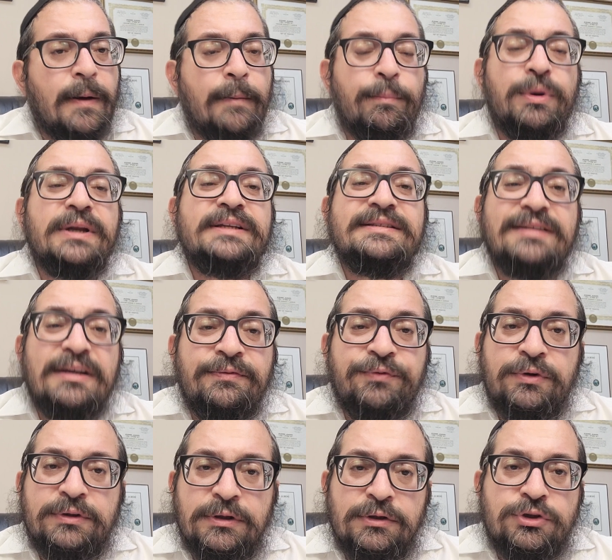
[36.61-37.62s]
But it's
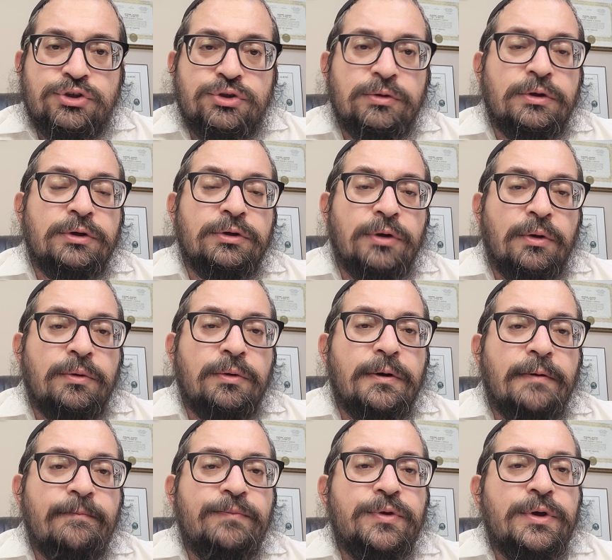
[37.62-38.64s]
different than the Shulchan
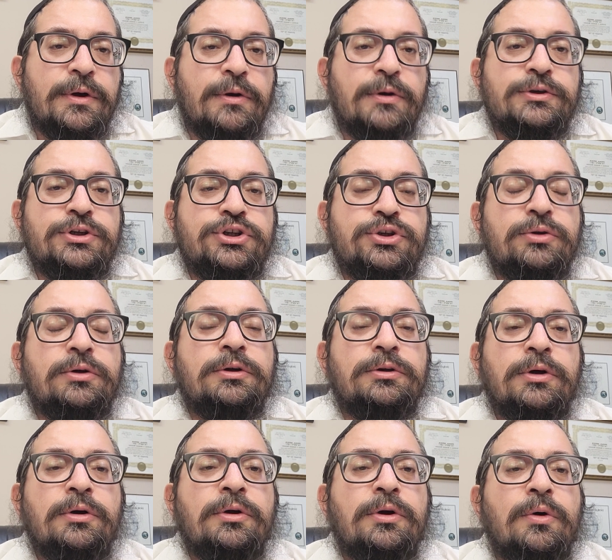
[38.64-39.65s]
Aruch, because the Shulchan
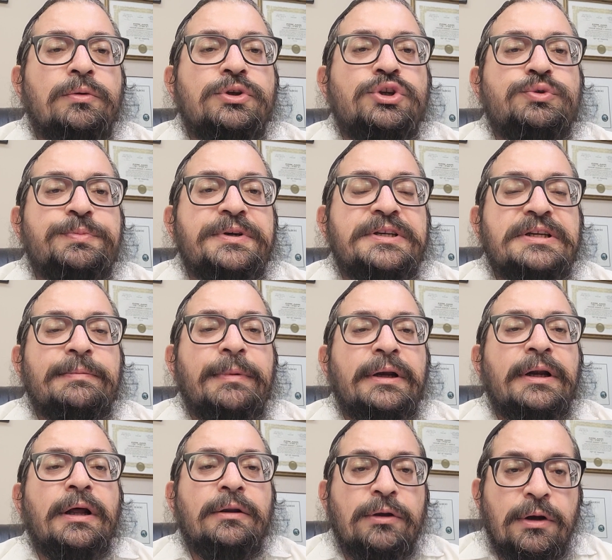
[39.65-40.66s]
Aruch only speaks
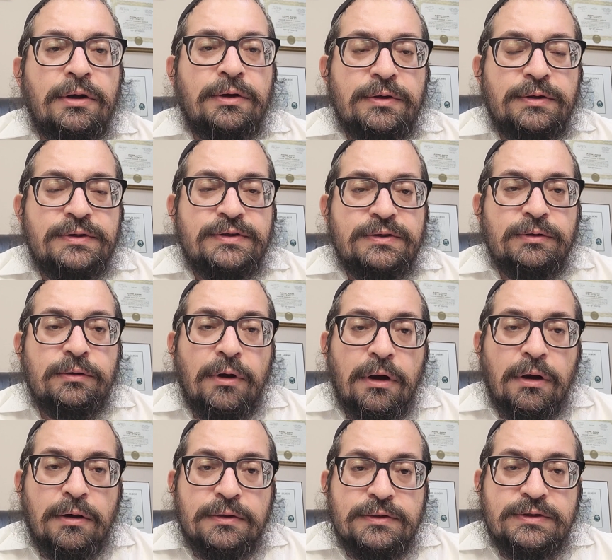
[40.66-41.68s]
about halachas,
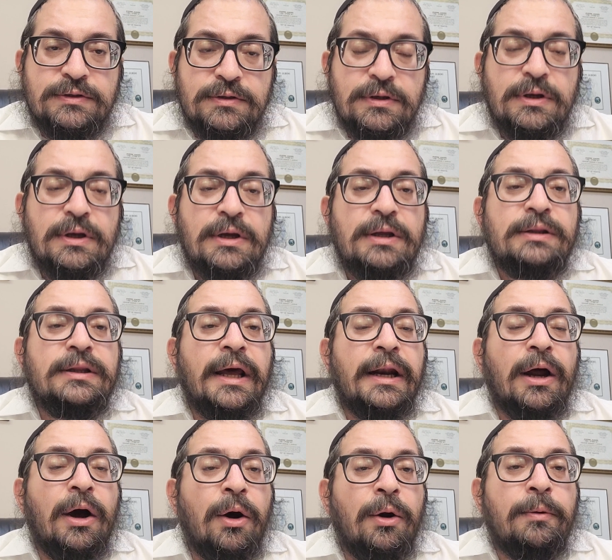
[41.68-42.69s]
laws,
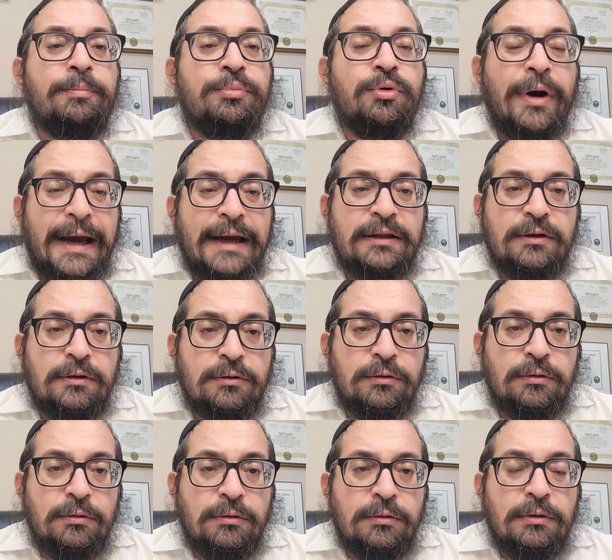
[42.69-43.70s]
that are
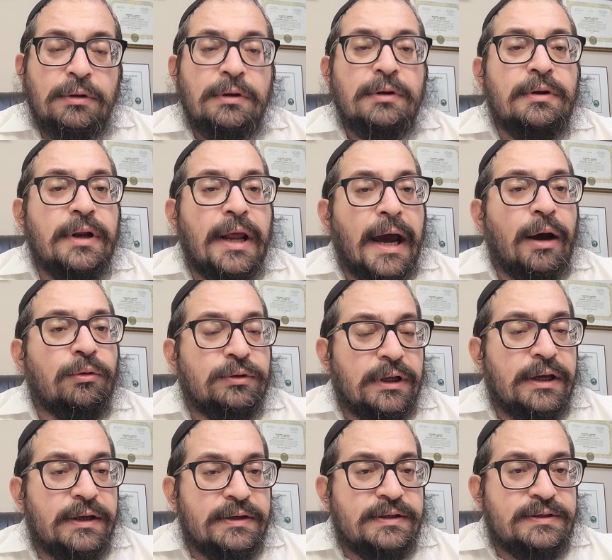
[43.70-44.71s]
practical
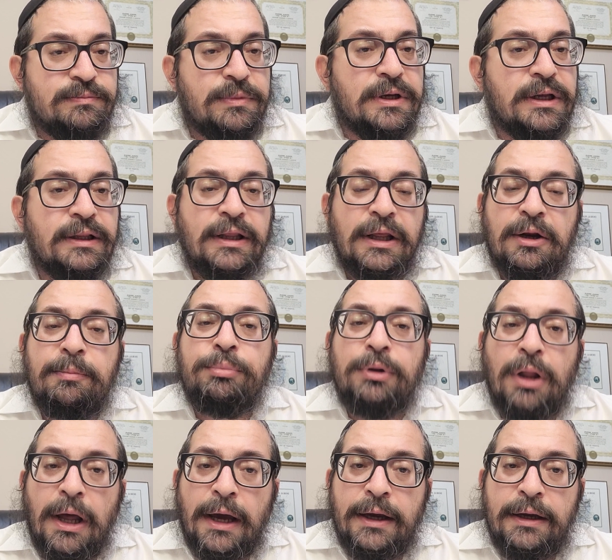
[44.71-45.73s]
nowadays, meaning that
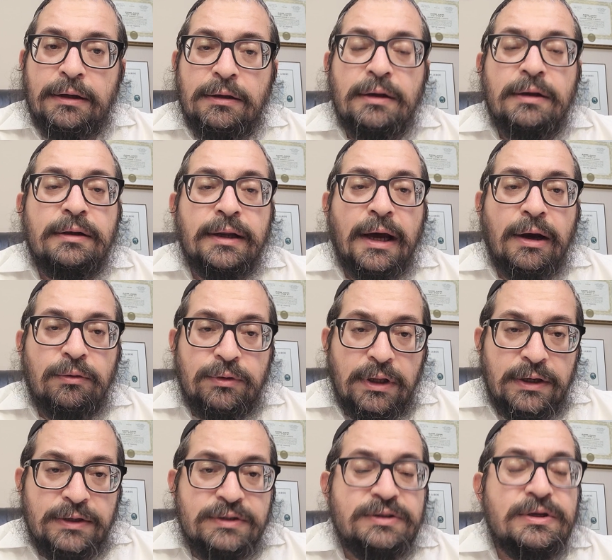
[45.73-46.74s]
apply
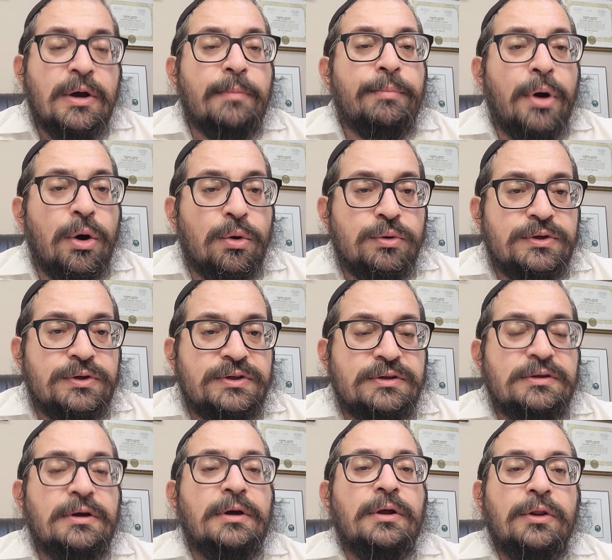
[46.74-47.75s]
nowadays
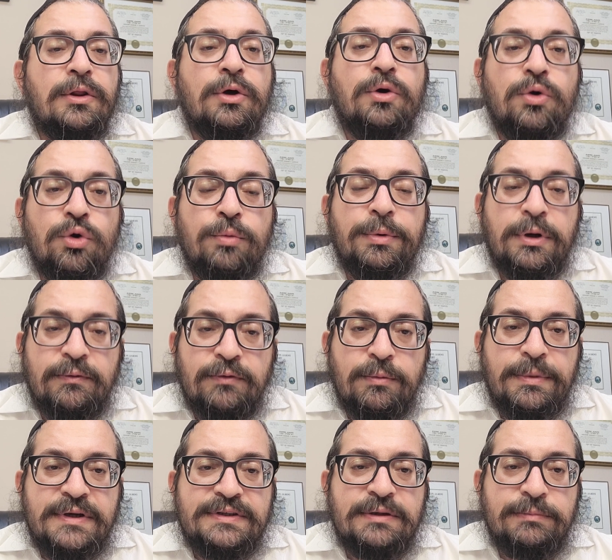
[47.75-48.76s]
post the Churban of the
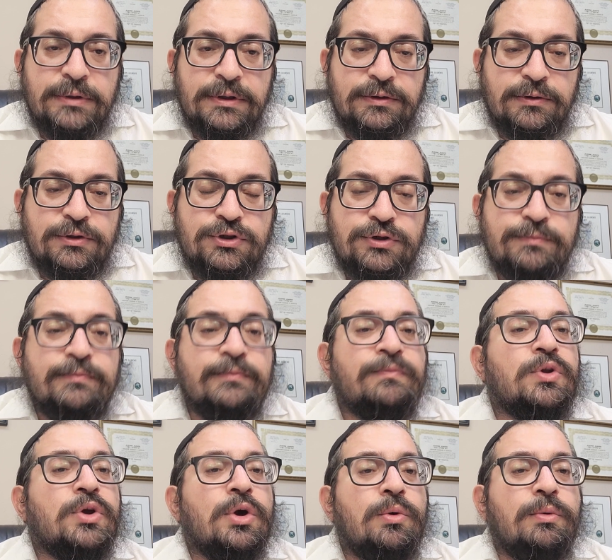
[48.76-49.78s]
Beis HaMikdash.
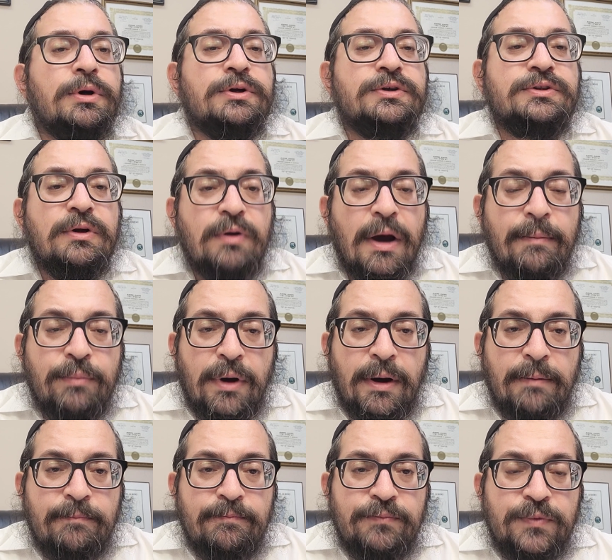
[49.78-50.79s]
Whereas the
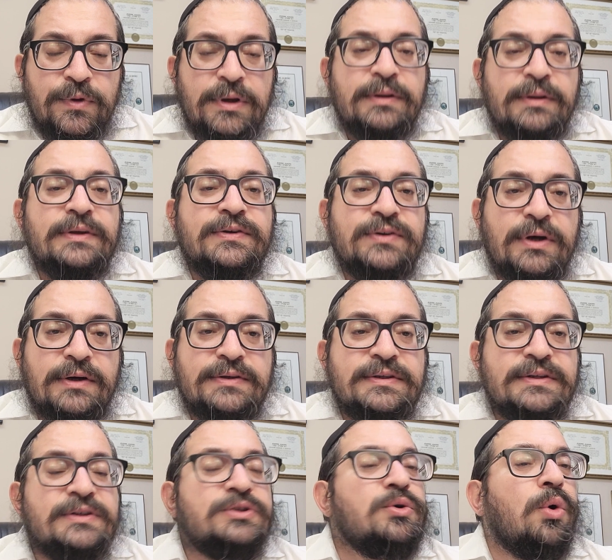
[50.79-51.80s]
Rambam
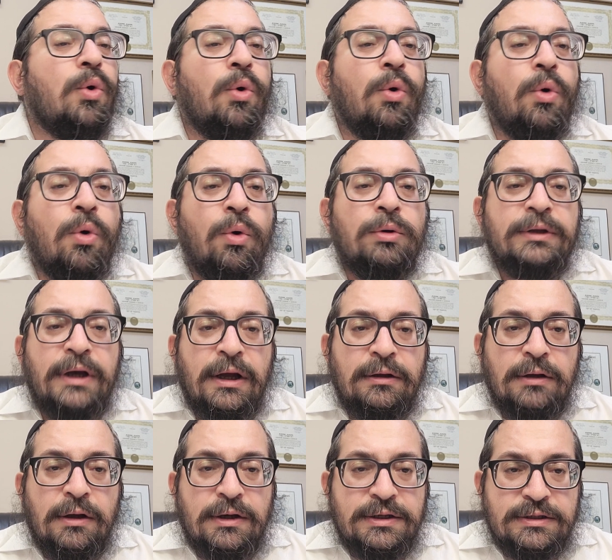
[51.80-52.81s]
discusses all the
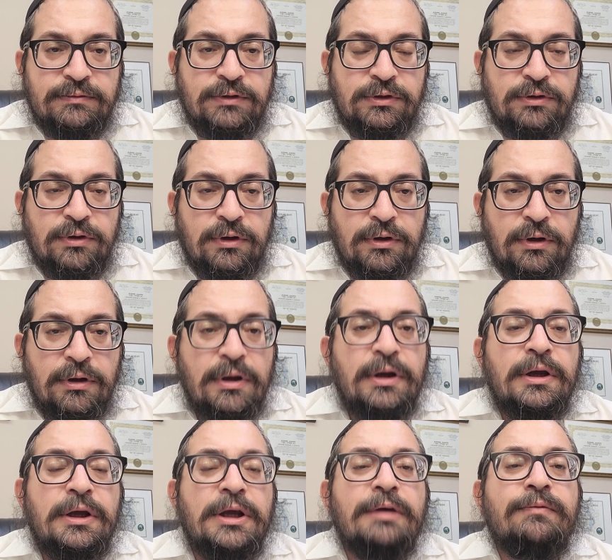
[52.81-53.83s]
halachas of the Torah,
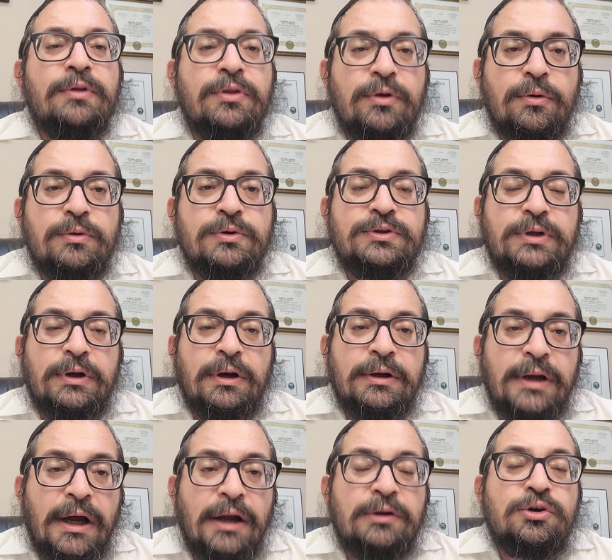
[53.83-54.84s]
even those that are
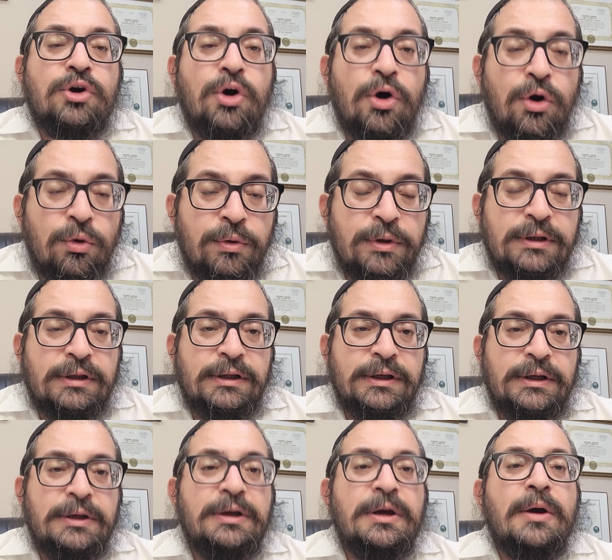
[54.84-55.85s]
not
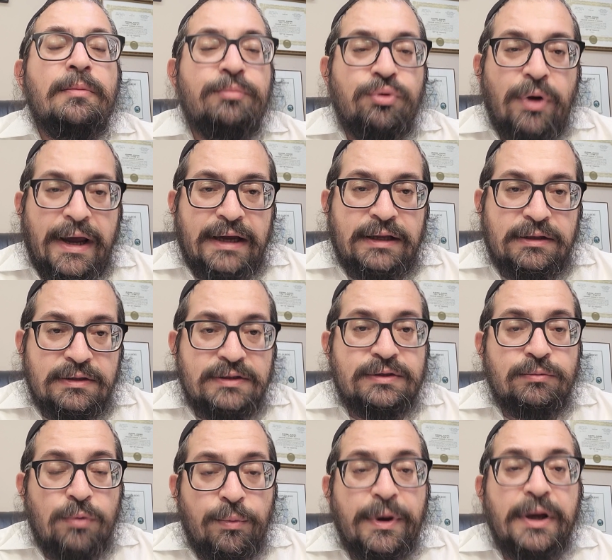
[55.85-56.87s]
currently practiced,
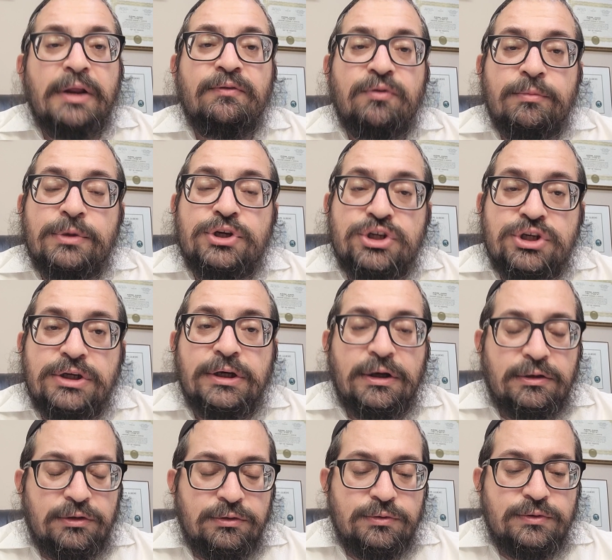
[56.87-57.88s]
and we're waiting for
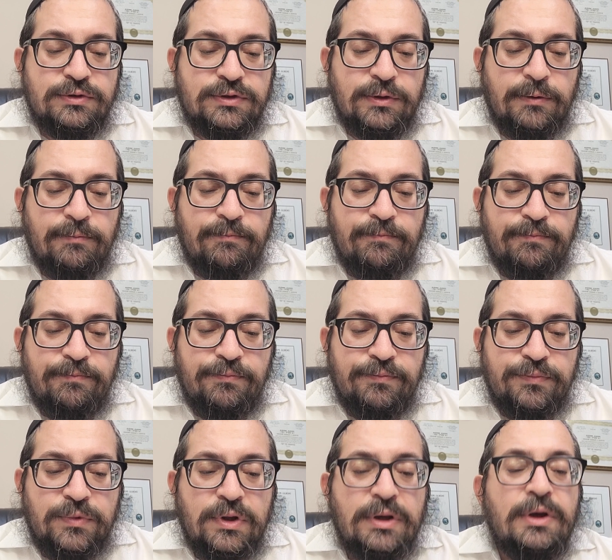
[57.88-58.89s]
Mashiach to do so.
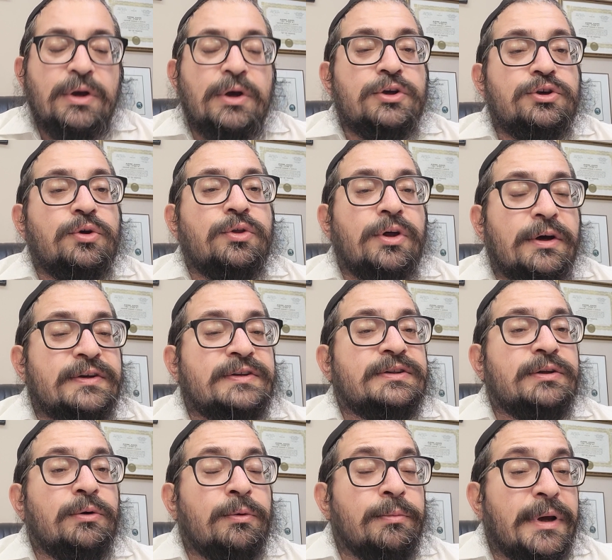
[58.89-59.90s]
So thus,
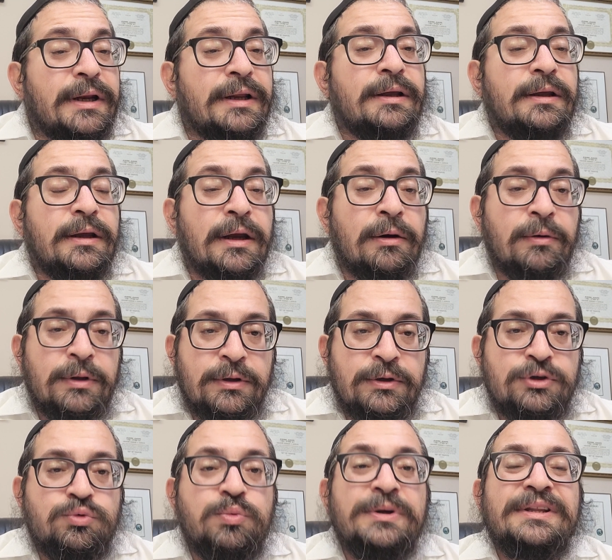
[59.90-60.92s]
there are many
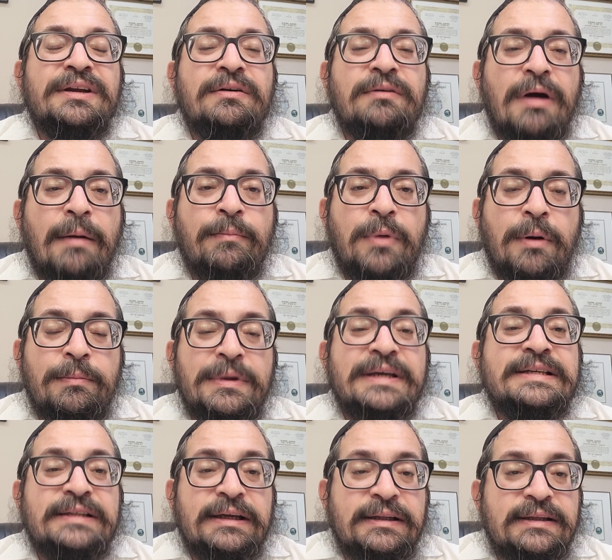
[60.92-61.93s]
areas where the Rambam
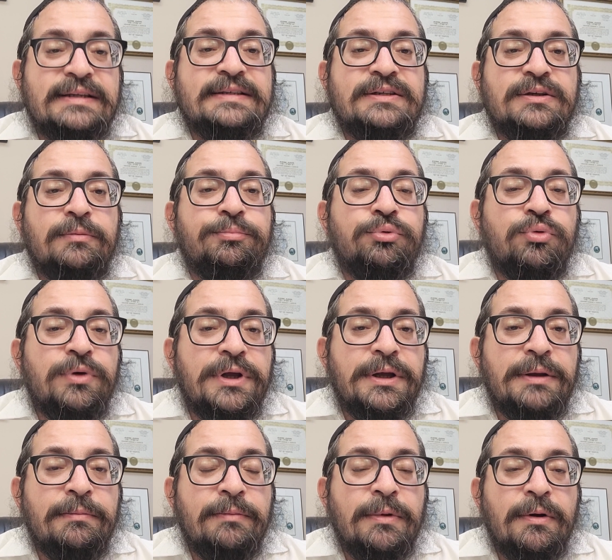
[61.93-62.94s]
is like the
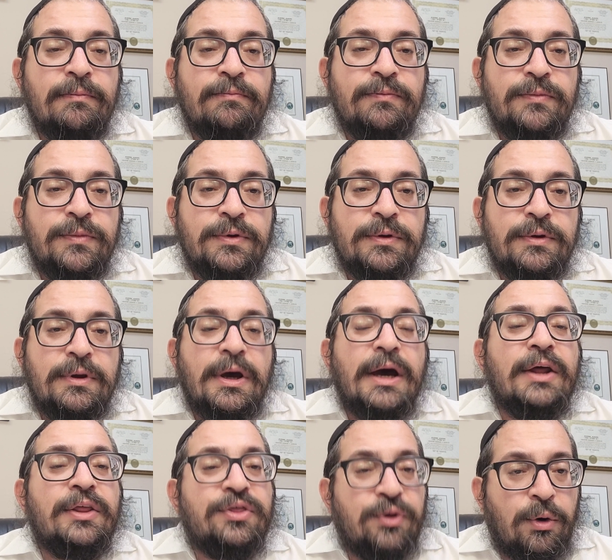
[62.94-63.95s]
supreme
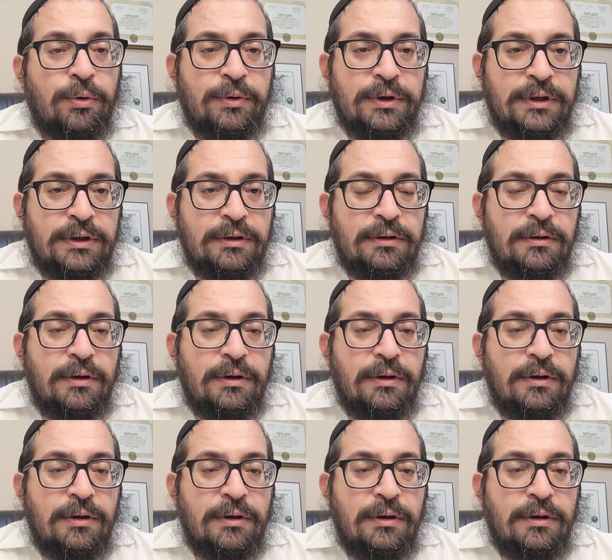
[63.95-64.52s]
authority